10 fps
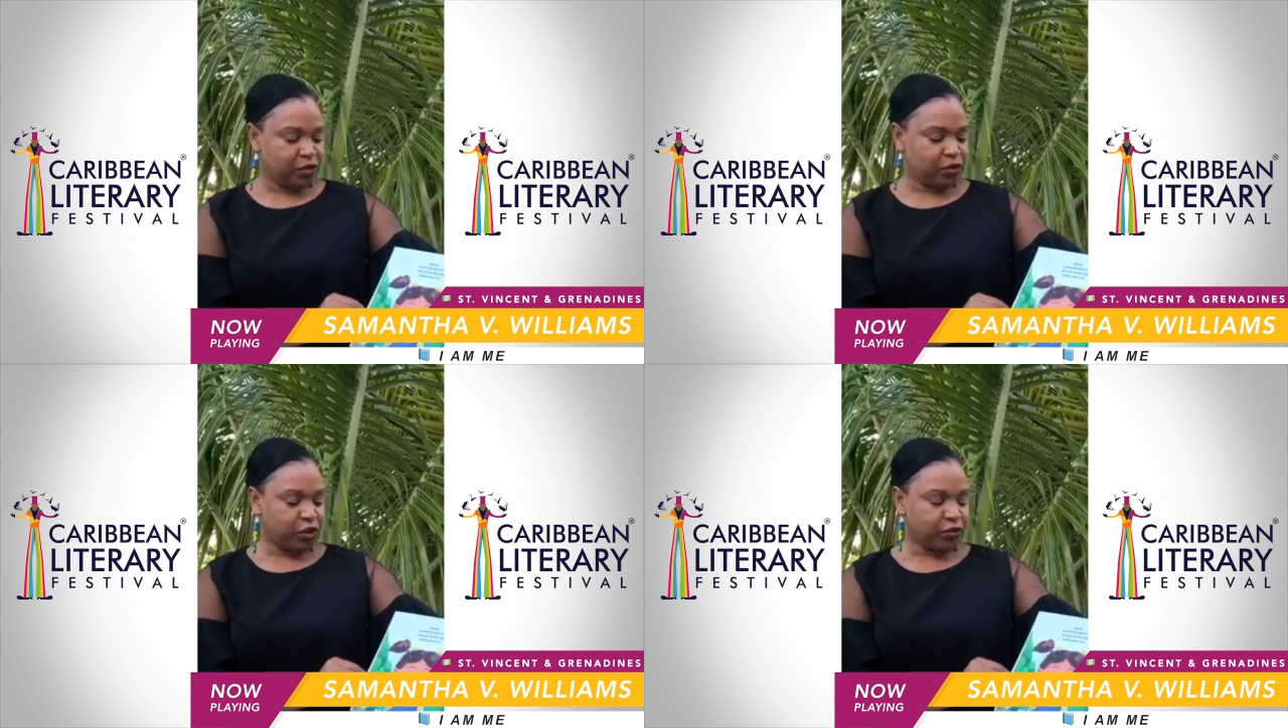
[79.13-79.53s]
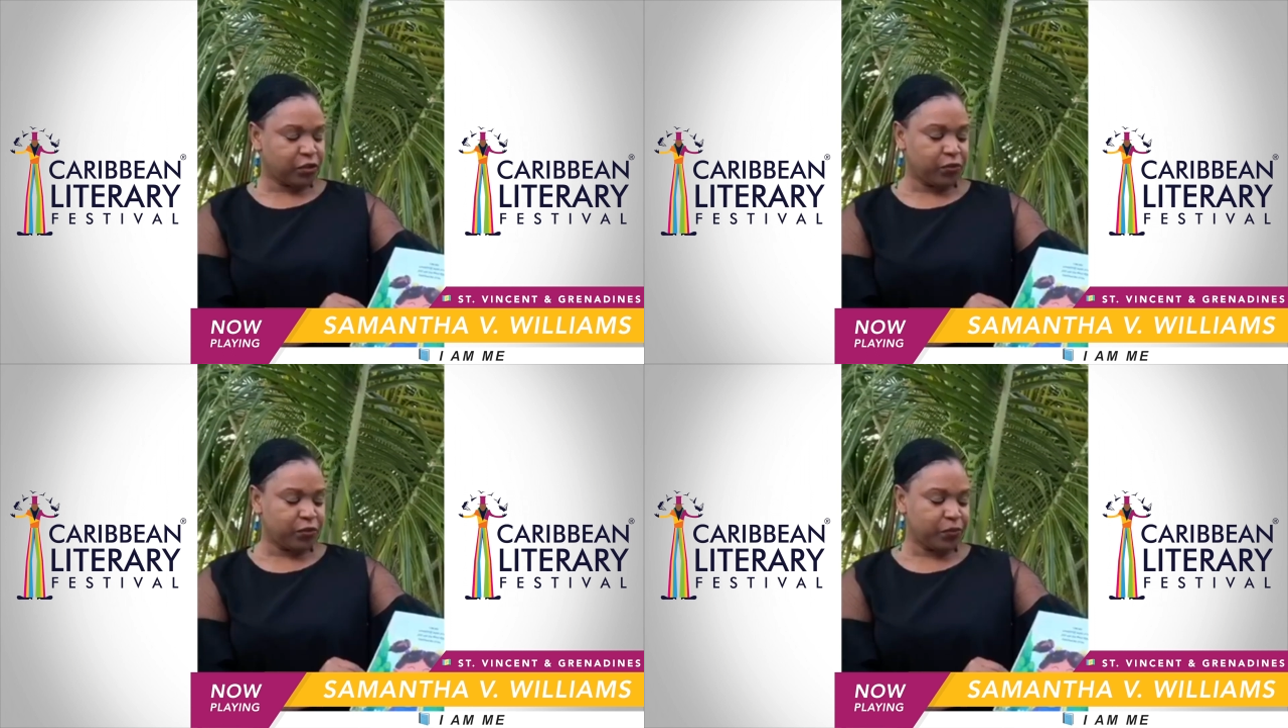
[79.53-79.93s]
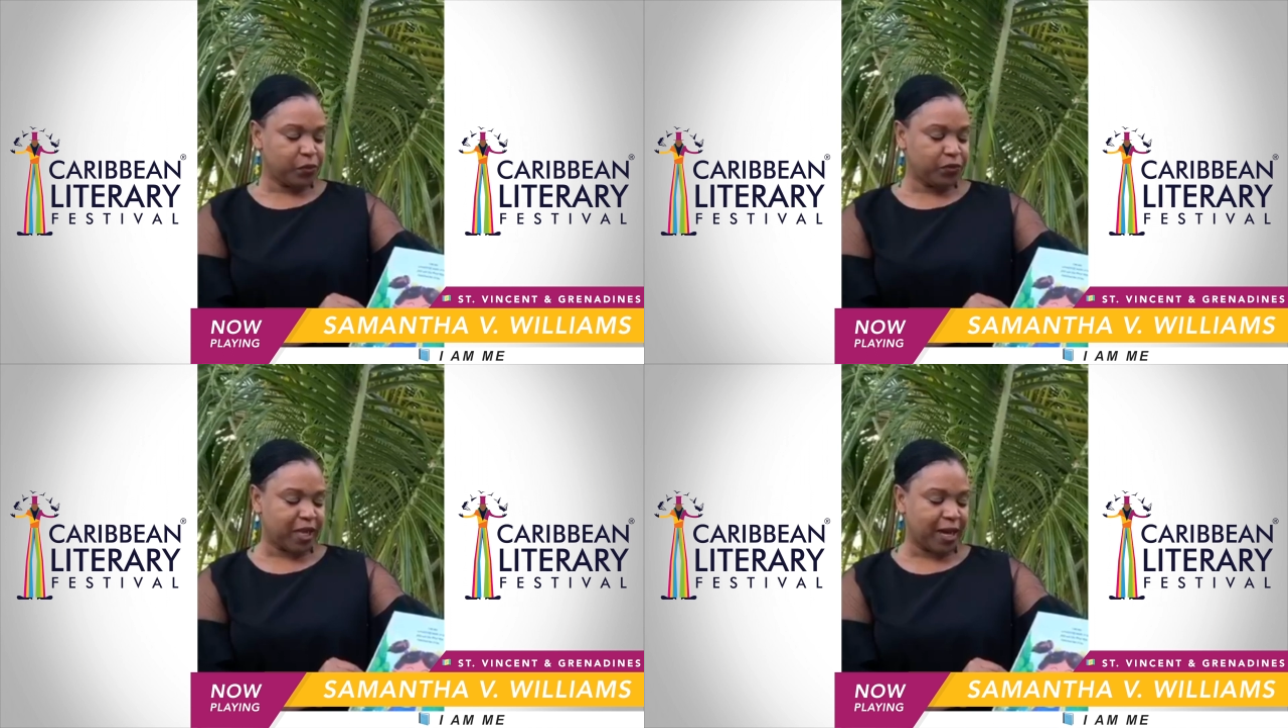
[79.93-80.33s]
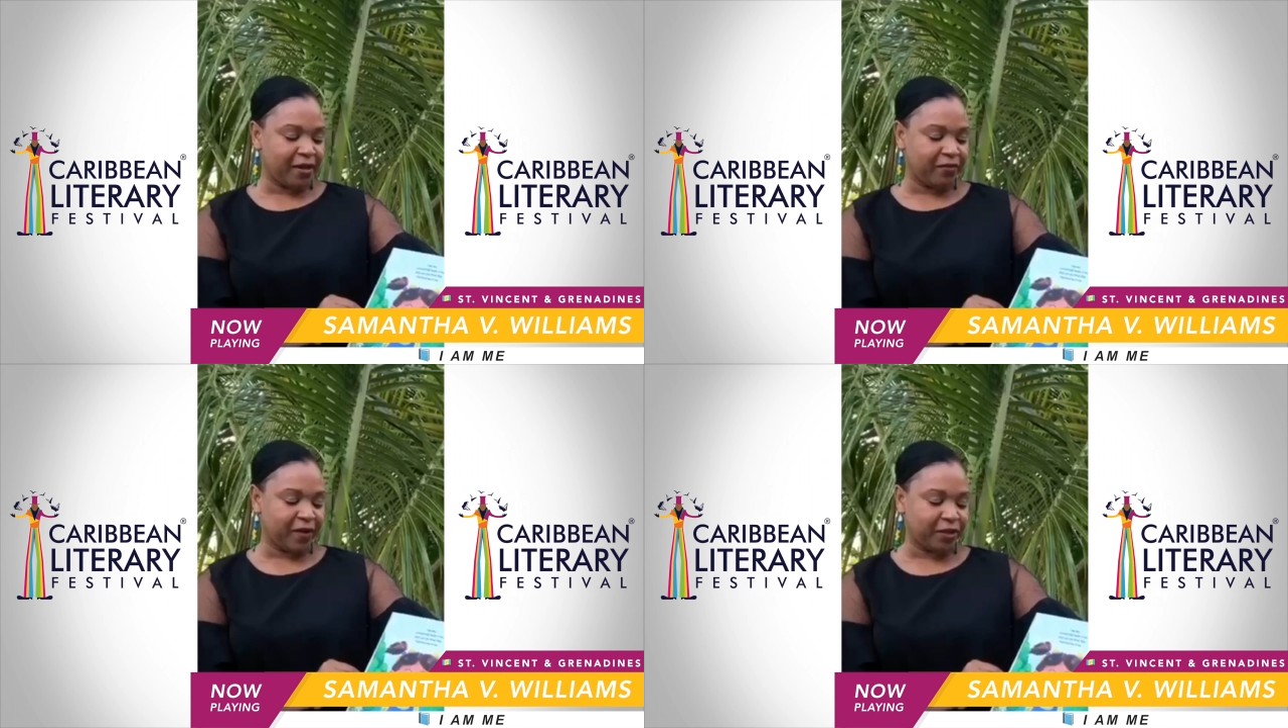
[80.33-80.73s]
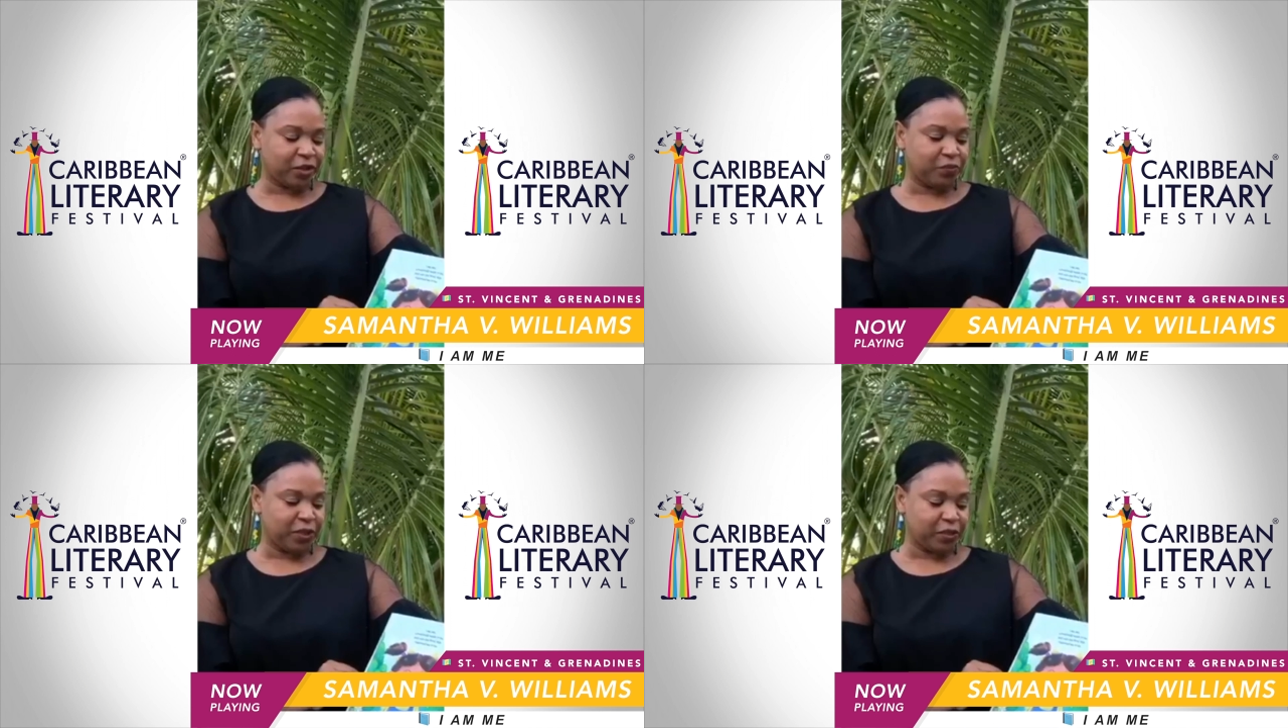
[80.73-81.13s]
just who the Most High
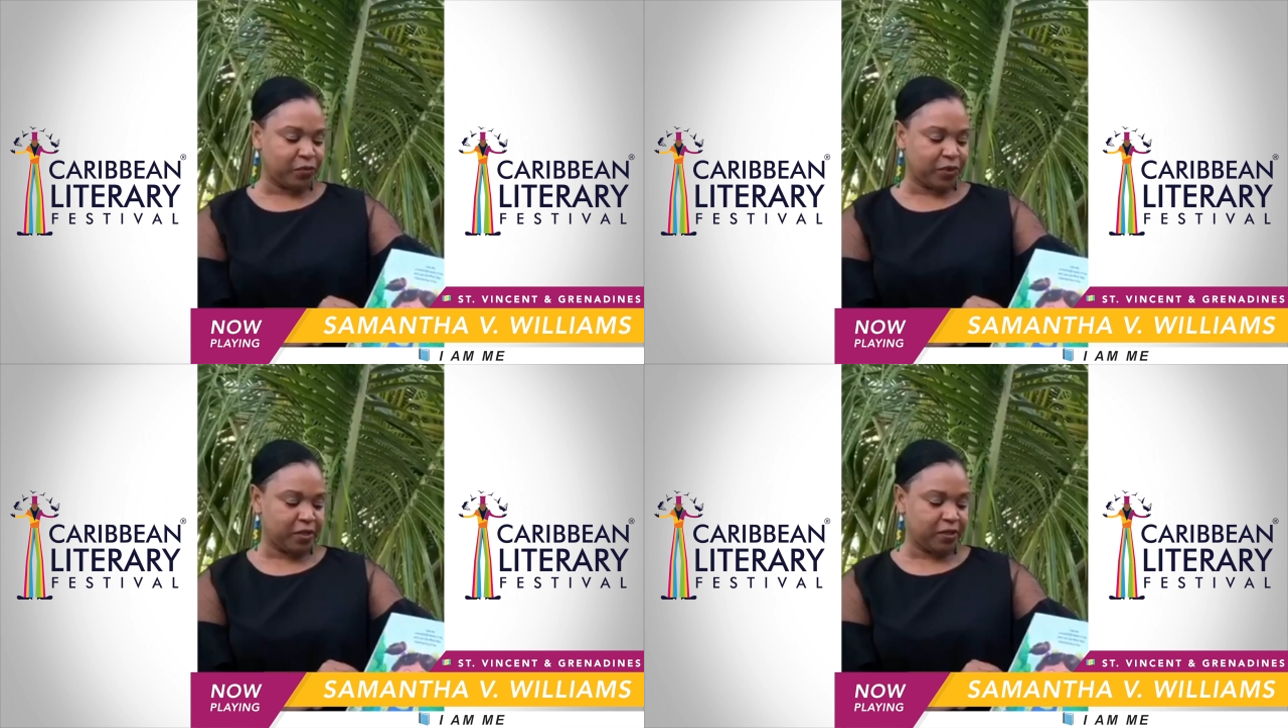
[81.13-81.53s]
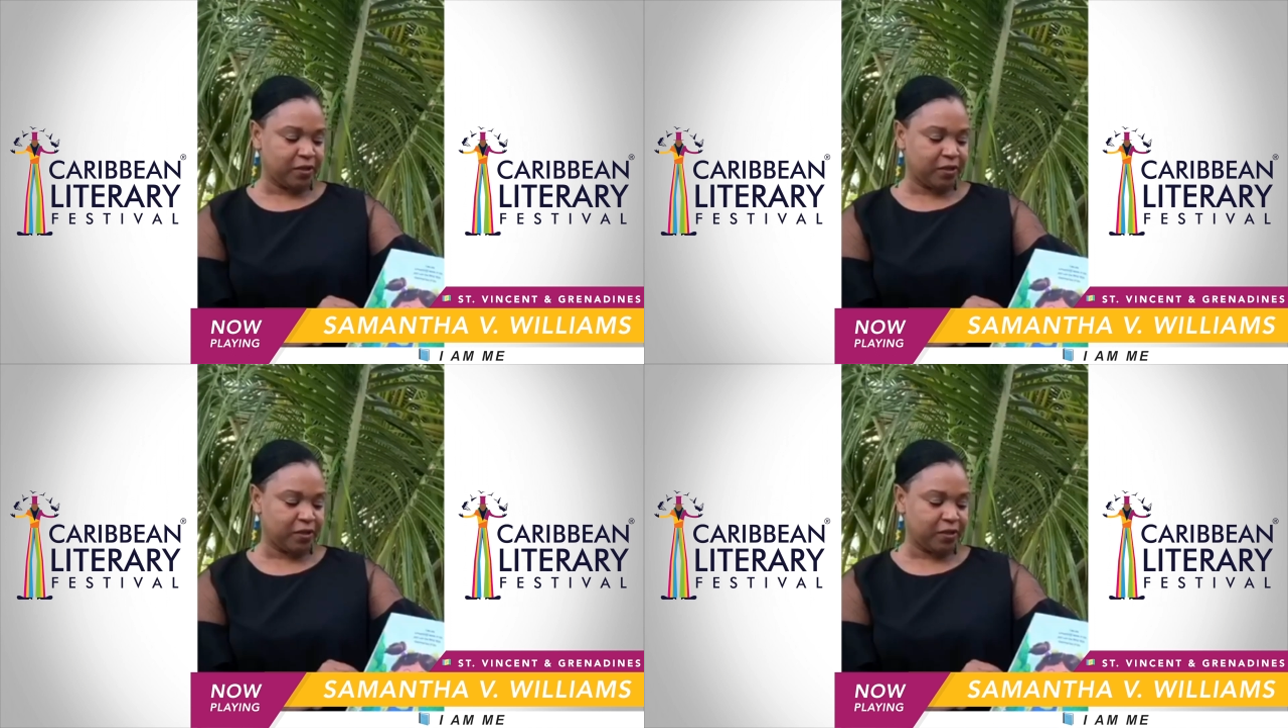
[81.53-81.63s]
fashioned me to be.